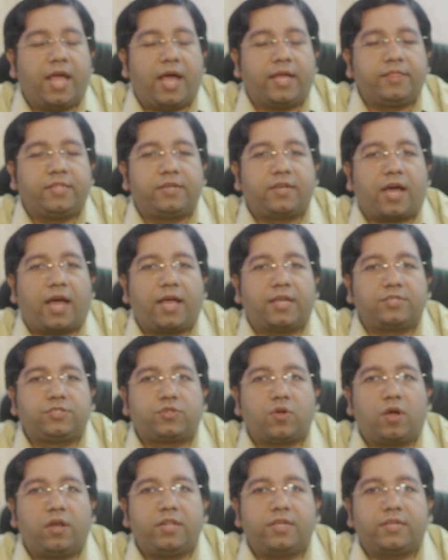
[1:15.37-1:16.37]
and the
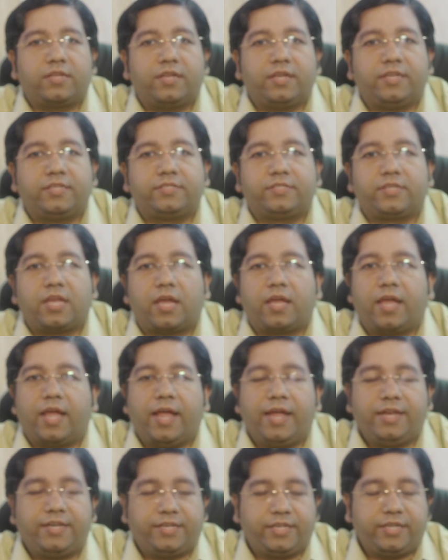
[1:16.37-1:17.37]
diastolic is
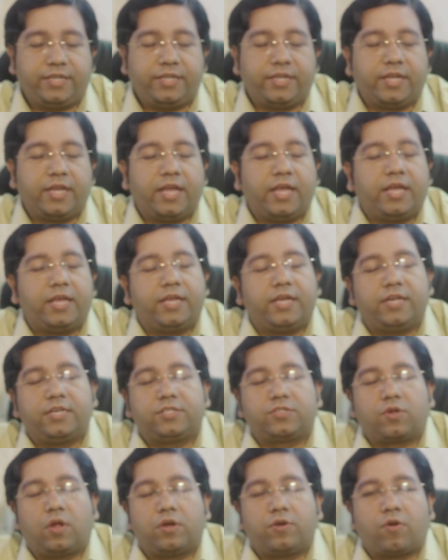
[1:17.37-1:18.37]
80,
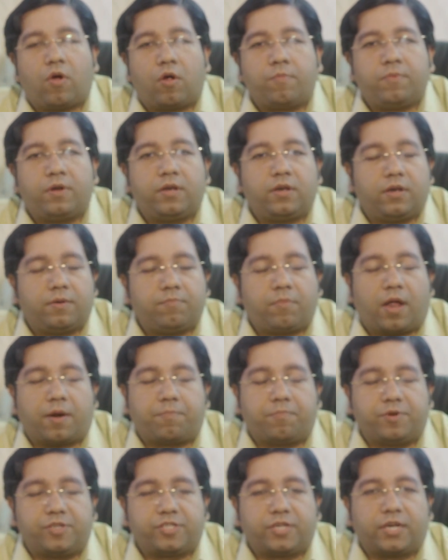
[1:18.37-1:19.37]
it's called normal
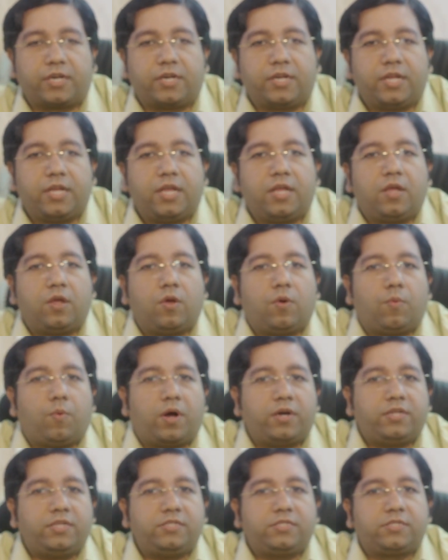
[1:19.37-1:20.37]
blood pressure.
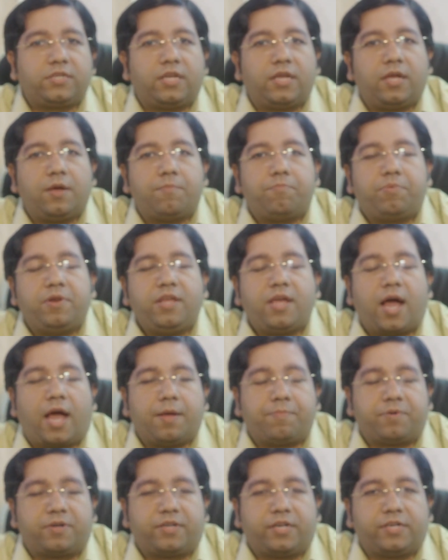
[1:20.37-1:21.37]
What is
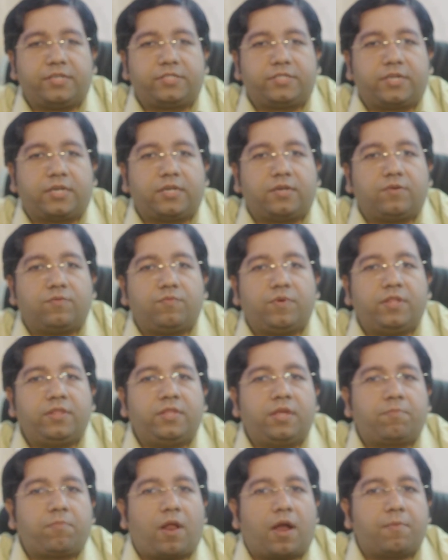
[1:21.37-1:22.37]
prehypertension? When
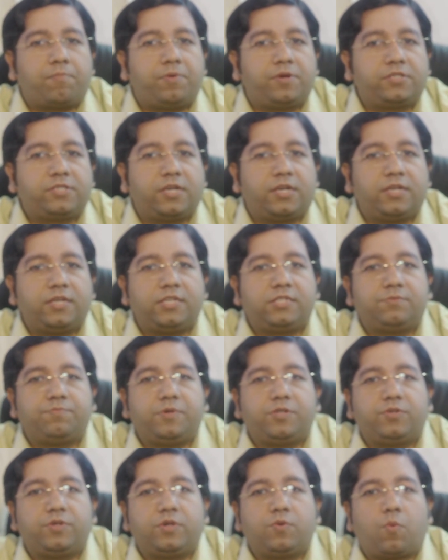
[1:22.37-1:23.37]
the blood pressure is
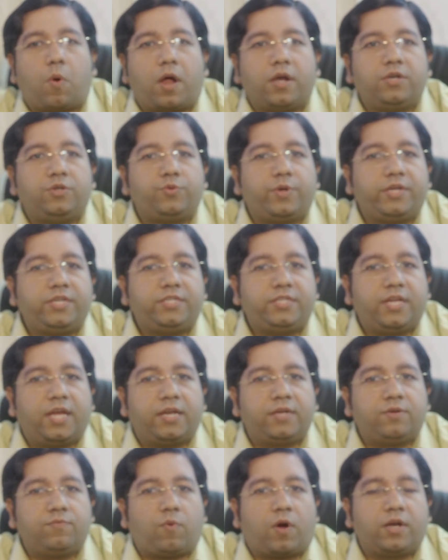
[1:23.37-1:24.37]
between 120
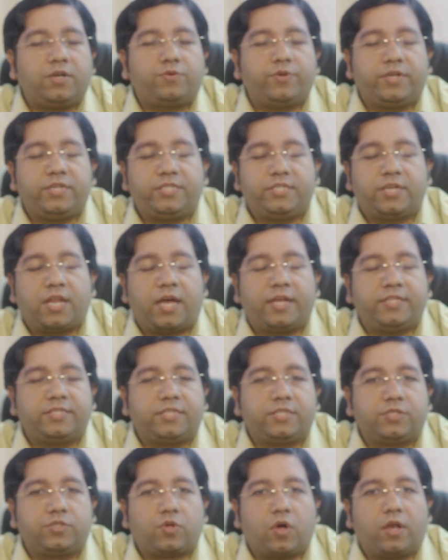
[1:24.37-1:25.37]
and 129
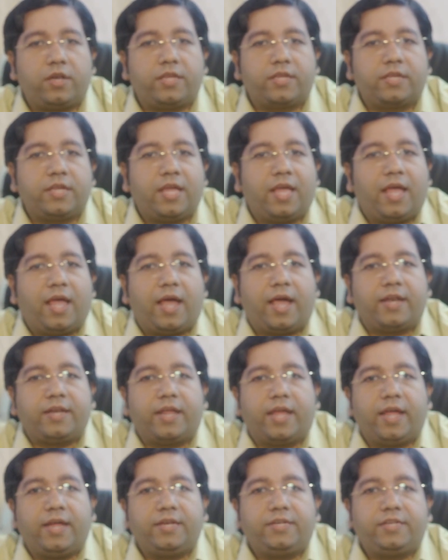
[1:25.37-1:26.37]
systolic and
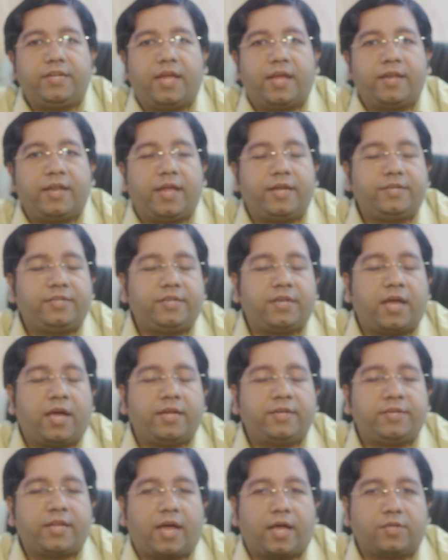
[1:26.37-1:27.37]
80 and
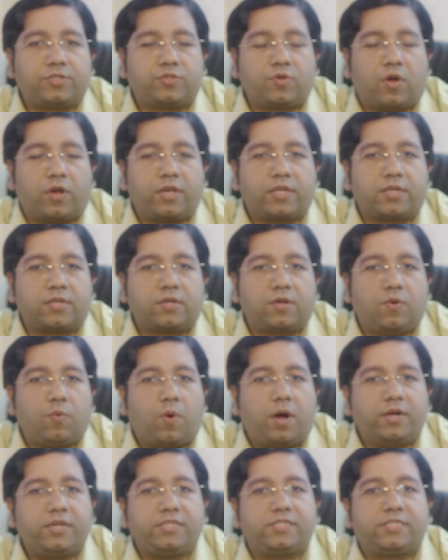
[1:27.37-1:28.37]
89 diastolic.
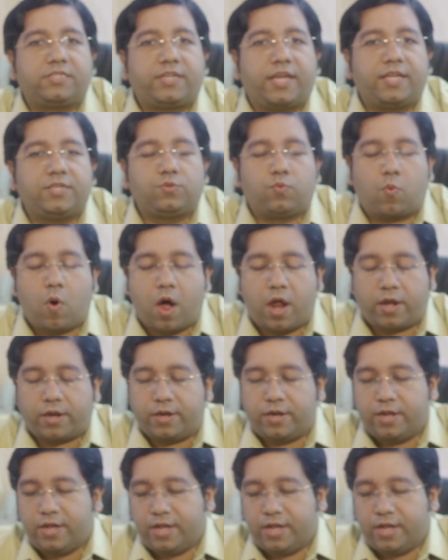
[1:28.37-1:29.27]
What is stage 1?